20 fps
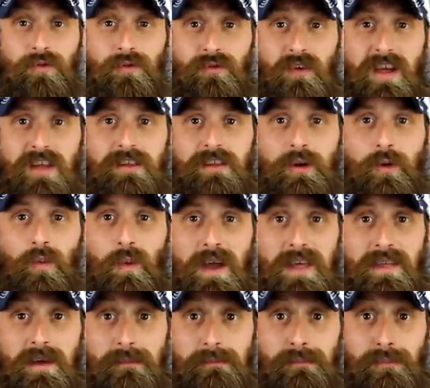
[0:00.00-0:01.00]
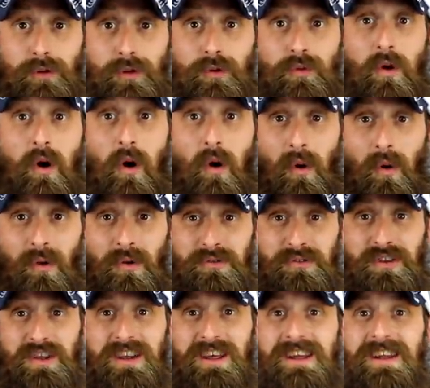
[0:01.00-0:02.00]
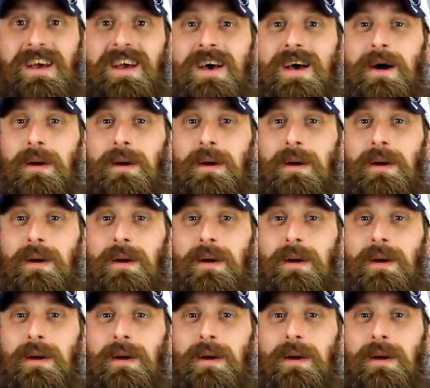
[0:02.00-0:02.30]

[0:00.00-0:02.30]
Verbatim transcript: fail in a way that blew holes in it,